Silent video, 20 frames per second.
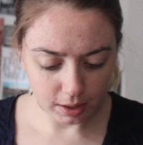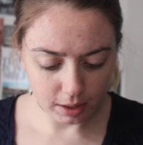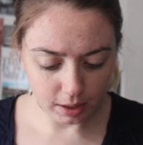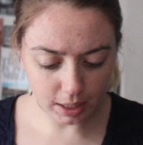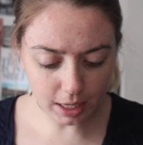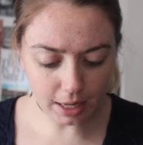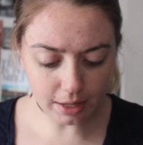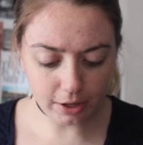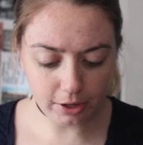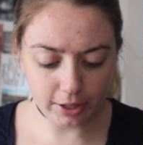
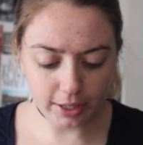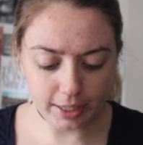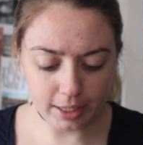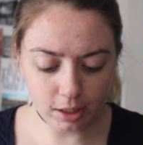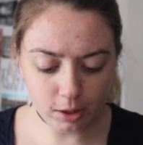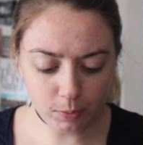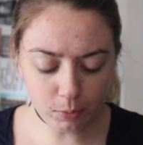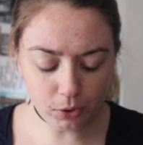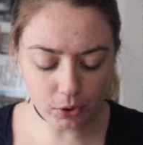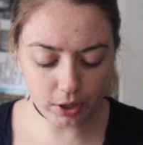Yeah, they're
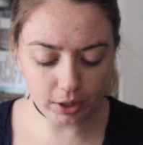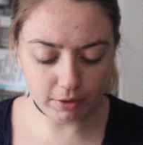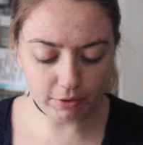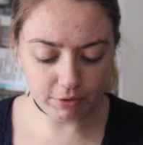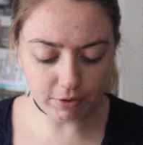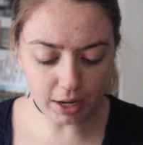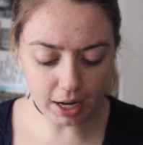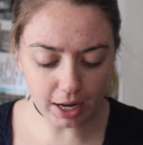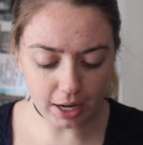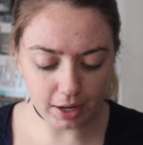each
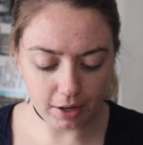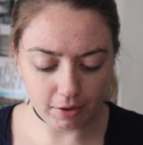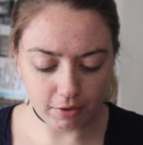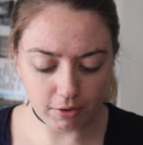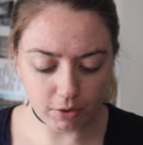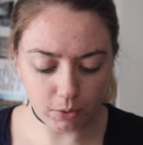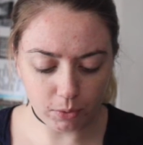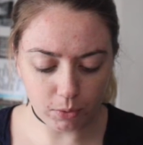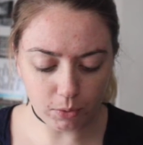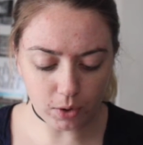
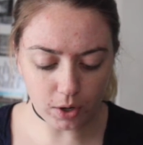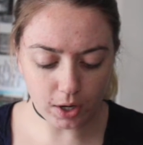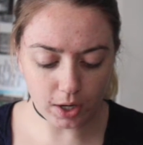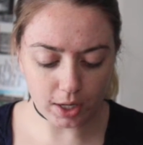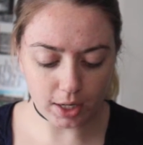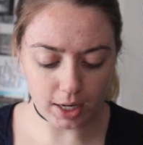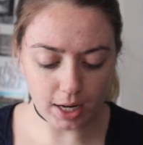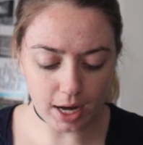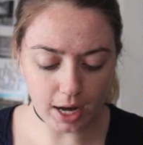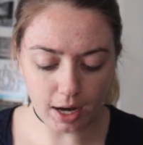
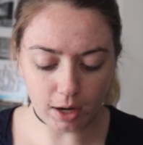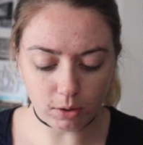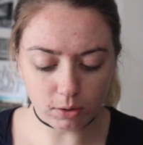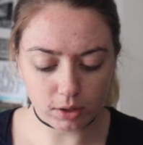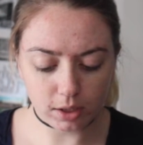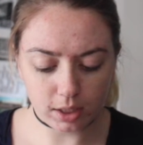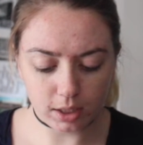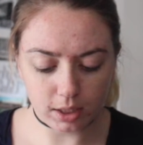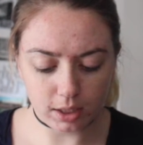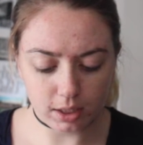0.51
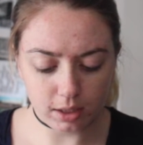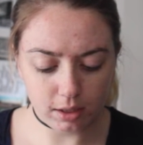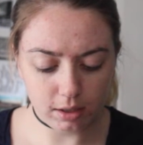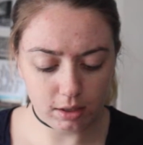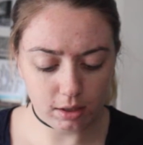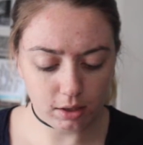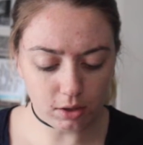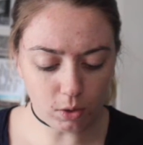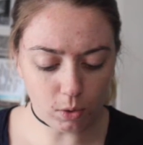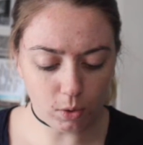ounces